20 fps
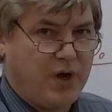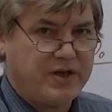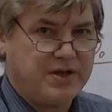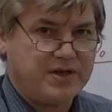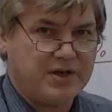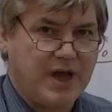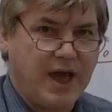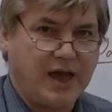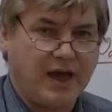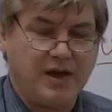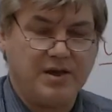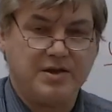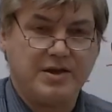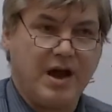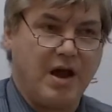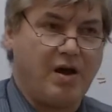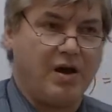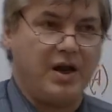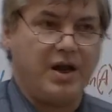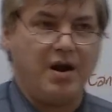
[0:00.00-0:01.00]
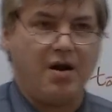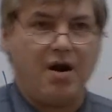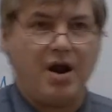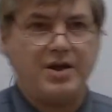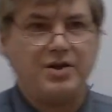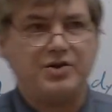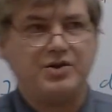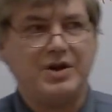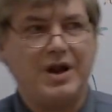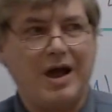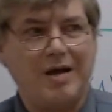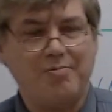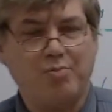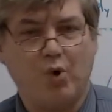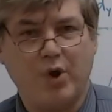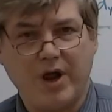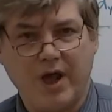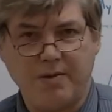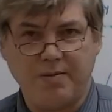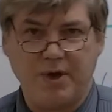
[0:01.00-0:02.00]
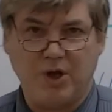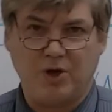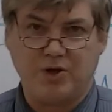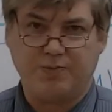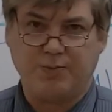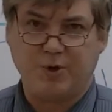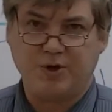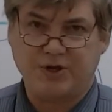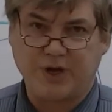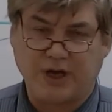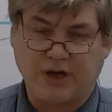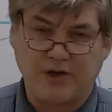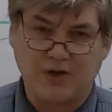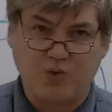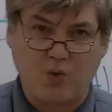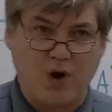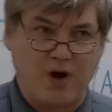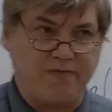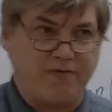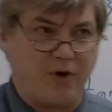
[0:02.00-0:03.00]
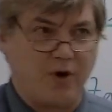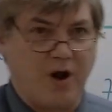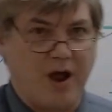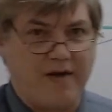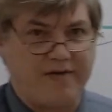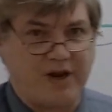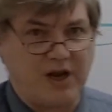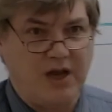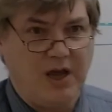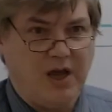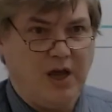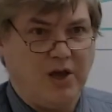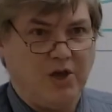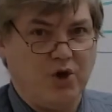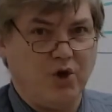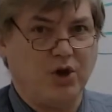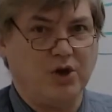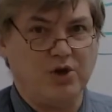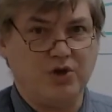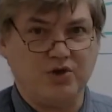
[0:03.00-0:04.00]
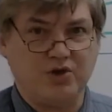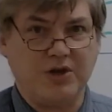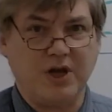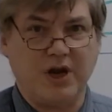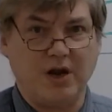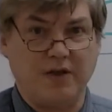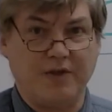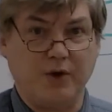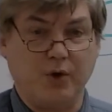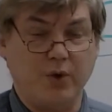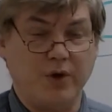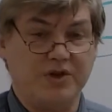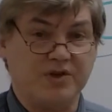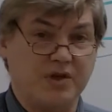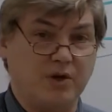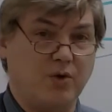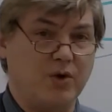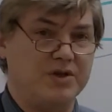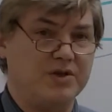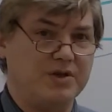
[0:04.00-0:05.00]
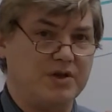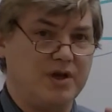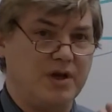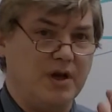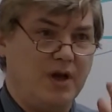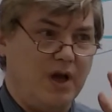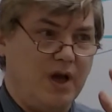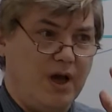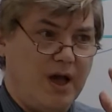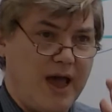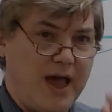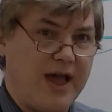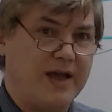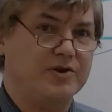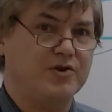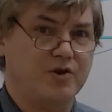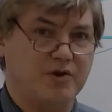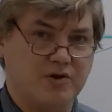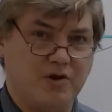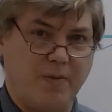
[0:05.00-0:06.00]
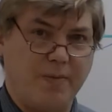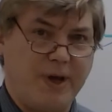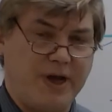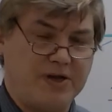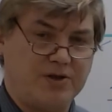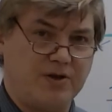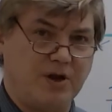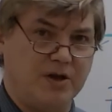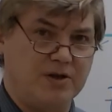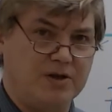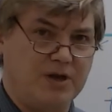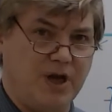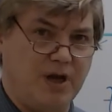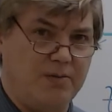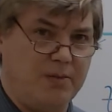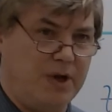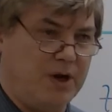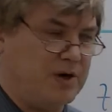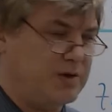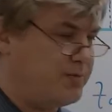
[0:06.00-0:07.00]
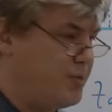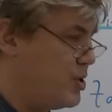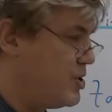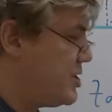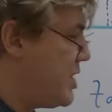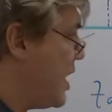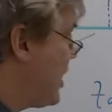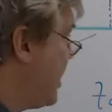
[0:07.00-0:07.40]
seconds. Now, on here I use 9.8 meters per second squared for gravity. You can use 10 on the quiz. The quiz answers are based on 10 meters per second.